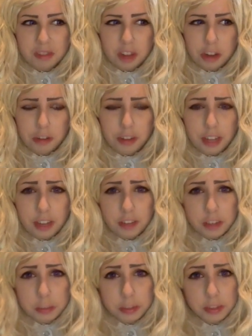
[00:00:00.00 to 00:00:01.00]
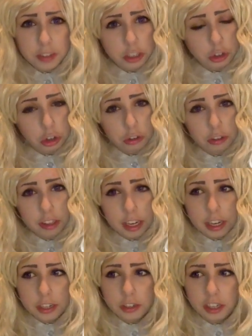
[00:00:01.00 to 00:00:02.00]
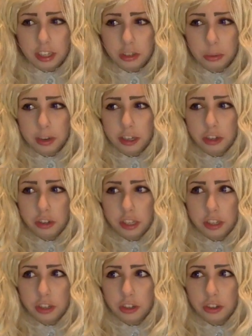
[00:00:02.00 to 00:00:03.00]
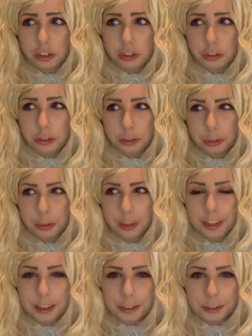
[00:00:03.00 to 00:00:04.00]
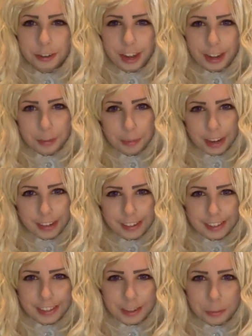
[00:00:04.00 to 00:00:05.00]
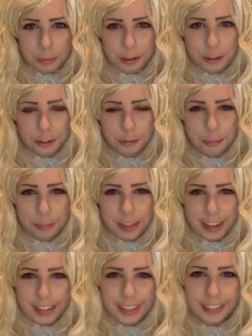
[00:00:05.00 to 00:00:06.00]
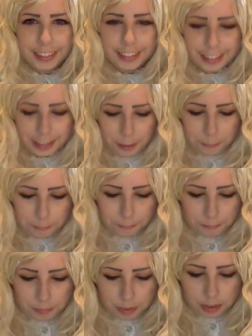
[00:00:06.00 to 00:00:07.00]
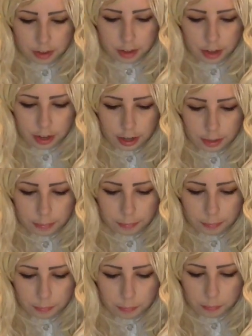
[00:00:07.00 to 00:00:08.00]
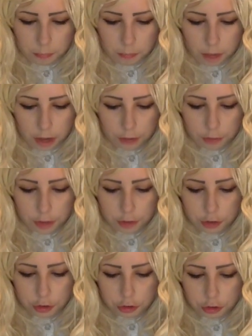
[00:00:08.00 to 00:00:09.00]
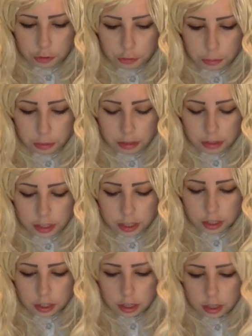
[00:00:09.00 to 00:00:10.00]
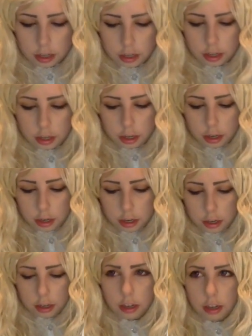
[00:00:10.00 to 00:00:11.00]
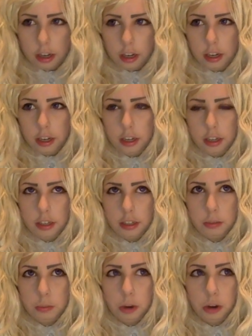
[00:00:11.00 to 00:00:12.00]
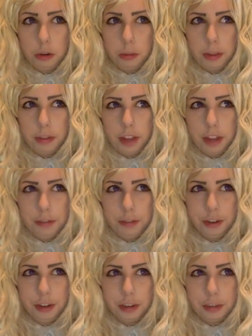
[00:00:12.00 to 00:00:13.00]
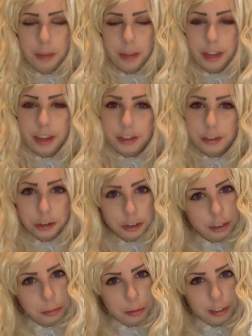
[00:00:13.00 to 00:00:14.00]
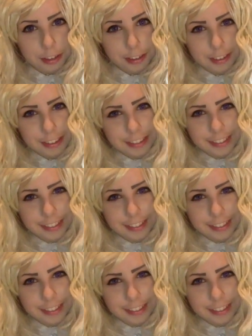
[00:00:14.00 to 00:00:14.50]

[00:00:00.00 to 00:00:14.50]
don't really have a specific genre that I stick to. I usually just Google good animes and then watch it from there. And favorite genre of music? Well, my favourite band is Jonas Brothers,